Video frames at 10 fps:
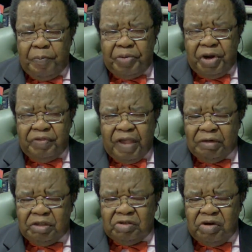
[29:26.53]

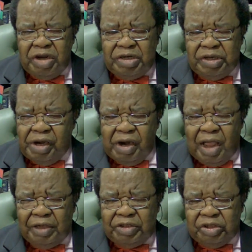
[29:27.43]
operate and trade
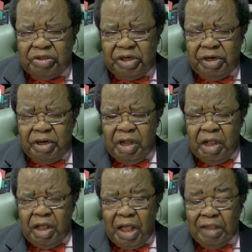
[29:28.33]
in Nigeria
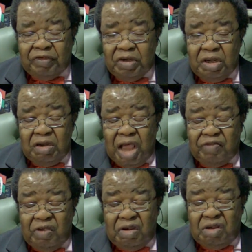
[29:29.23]
as it
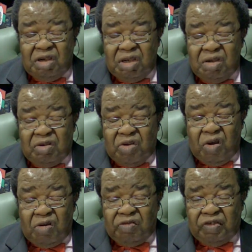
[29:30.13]

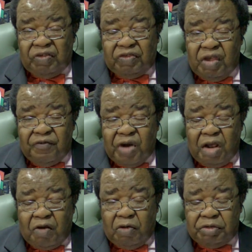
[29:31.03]
does in
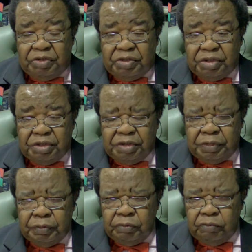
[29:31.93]
several
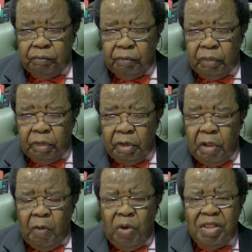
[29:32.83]
countries
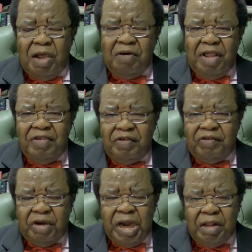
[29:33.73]
without
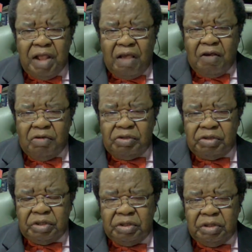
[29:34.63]
registering in that
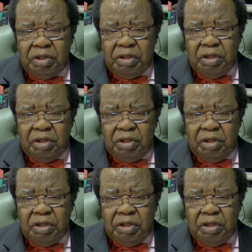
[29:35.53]
country?